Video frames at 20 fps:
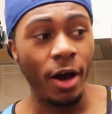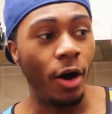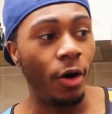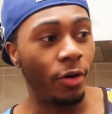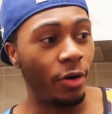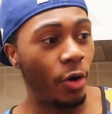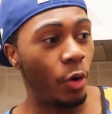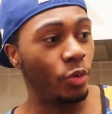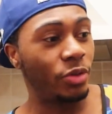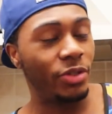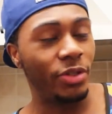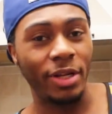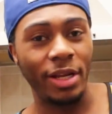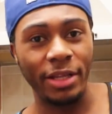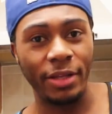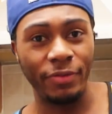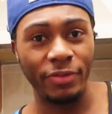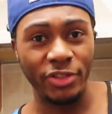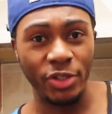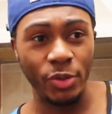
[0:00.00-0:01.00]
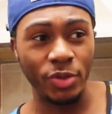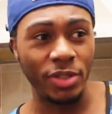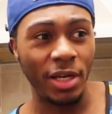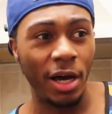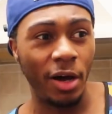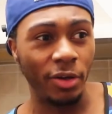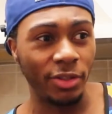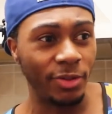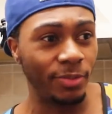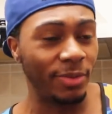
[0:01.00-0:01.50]
I'll go to like the reduced
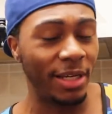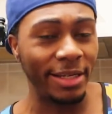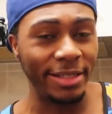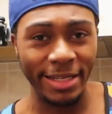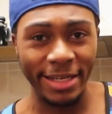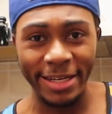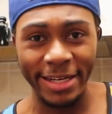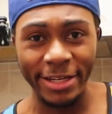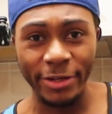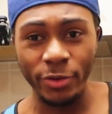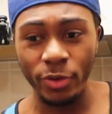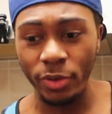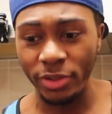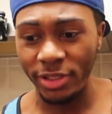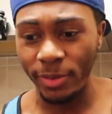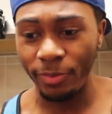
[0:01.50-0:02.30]
aisle, sometimes in Lidl or